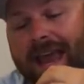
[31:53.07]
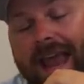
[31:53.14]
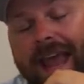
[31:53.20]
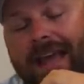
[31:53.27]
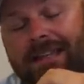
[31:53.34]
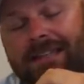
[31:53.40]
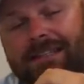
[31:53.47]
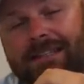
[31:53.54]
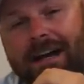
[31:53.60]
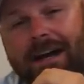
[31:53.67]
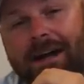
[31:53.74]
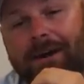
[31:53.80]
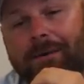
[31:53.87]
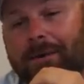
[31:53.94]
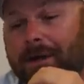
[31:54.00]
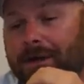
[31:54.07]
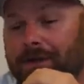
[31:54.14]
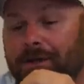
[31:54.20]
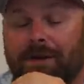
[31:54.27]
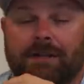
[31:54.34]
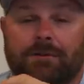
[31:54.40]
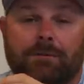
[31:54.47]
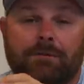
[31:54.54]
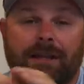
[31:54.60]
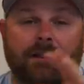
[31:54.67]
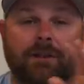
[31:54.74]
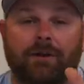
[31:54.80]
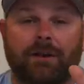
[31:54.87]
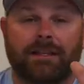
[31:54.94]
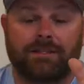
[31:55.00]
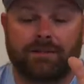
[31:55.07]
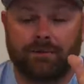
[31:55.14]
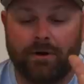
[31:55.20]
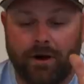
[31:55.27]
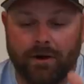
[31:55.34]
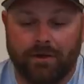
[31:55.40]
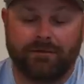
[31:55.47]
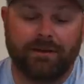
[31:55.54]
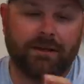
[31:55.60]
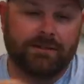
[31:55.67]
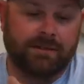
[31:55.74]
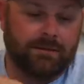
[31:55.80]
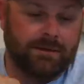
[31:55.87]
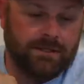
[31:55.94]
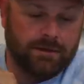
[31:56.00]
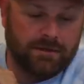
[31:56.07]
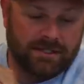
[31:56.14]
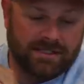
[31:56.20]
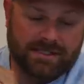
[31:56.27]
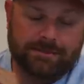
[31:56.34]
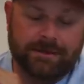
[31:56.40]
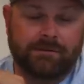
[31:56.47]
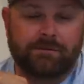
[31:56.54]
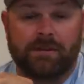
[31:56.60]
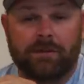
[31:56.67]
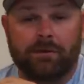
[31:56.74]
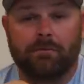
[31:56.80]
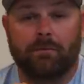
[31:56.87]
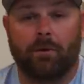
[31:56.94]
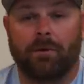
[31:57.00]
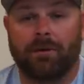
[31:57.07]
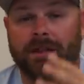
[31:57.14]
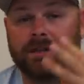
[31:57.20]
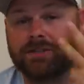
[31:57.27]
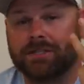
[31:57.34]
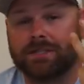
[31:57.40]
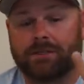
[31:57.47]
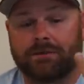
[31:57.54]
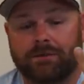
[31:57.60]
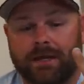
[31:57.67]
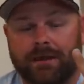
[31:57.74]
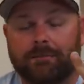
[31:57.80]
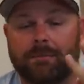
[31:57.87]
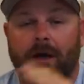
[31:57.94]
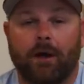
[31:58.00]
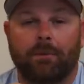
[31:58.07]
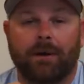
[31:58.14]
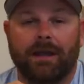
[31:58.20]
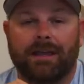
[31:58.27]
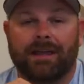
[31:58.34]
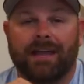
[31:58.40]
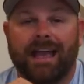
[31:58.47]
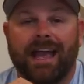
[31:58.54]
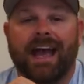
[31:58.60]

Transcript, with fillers: and uh, you guys will be alerted to all the videos that we do because sometimes we do more than just three a week.